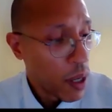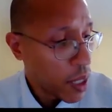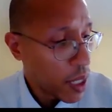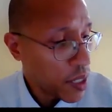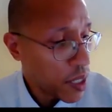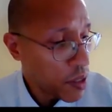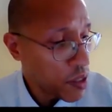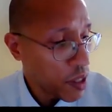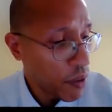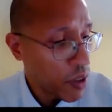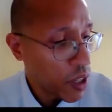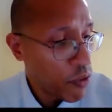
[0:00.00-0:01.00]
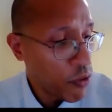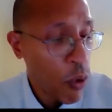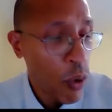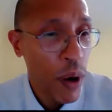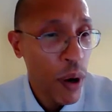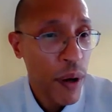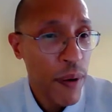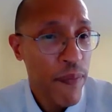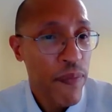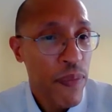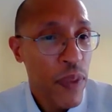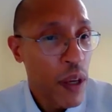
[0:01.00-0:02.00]
1974,
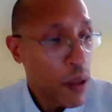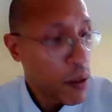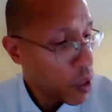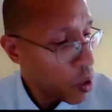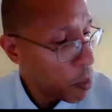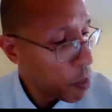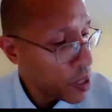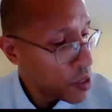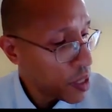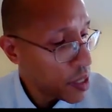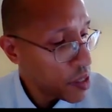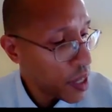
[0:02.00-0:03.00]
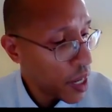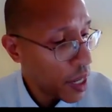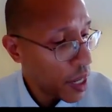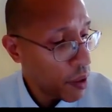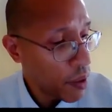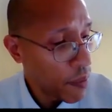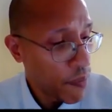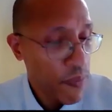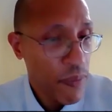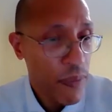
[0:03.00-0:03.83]
the UPC scanner.